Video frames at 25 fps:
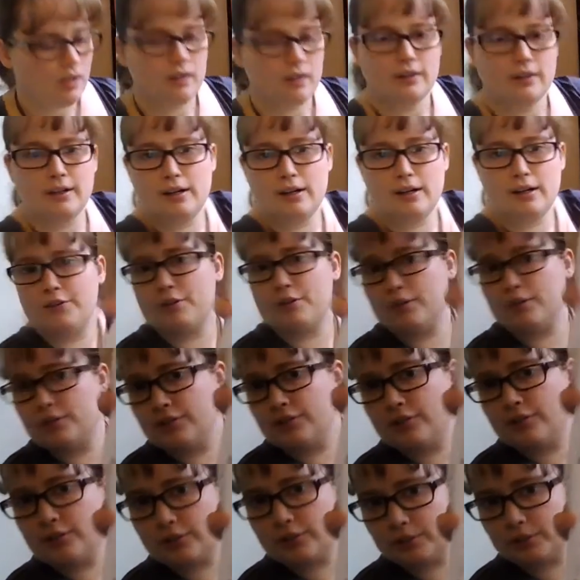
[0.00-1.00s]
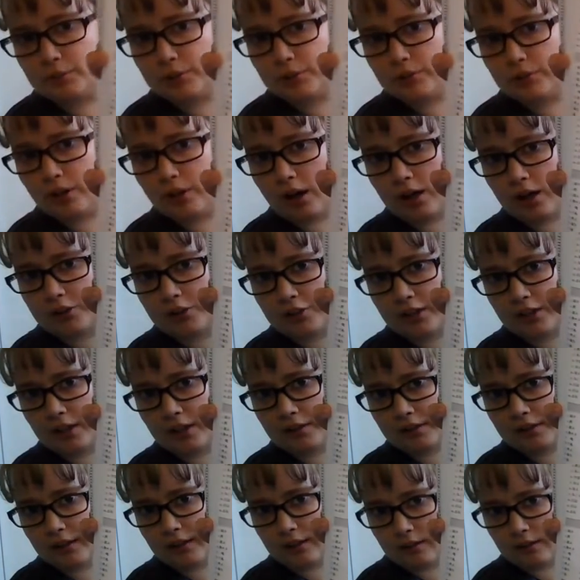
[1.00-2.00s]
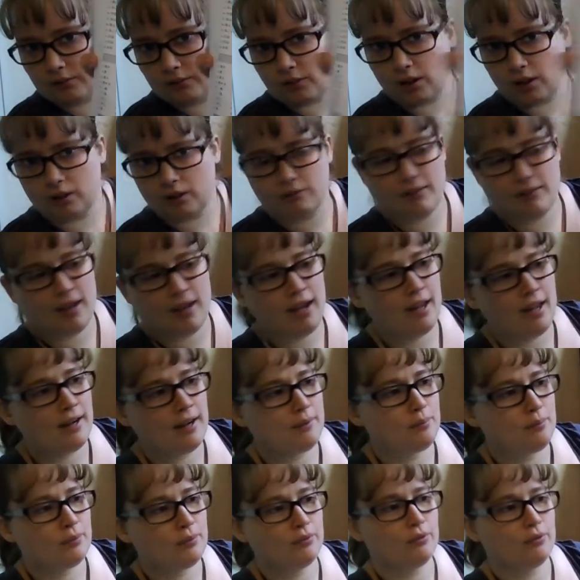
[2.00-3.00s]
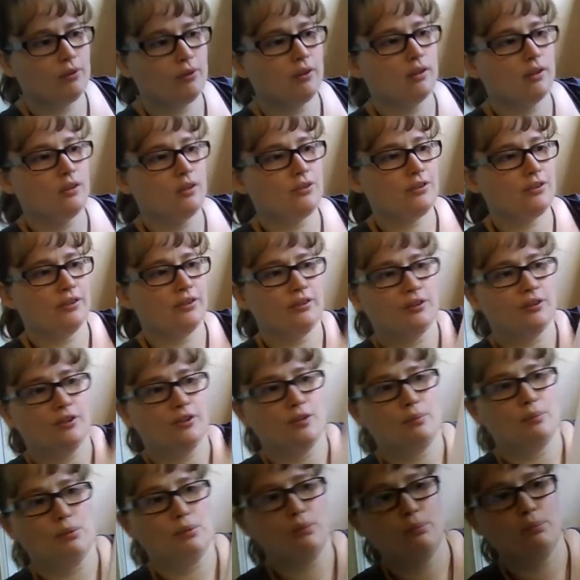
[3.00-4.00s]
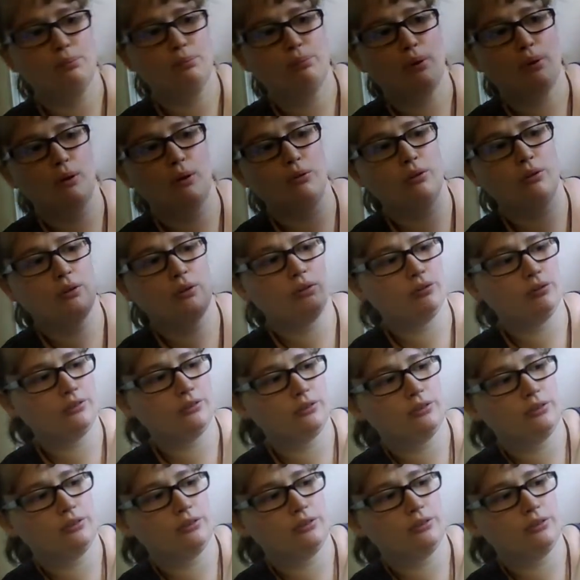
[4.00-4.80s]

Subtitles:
Then it introduces some new kanji at the end of all of that before it goes into the bunpo note.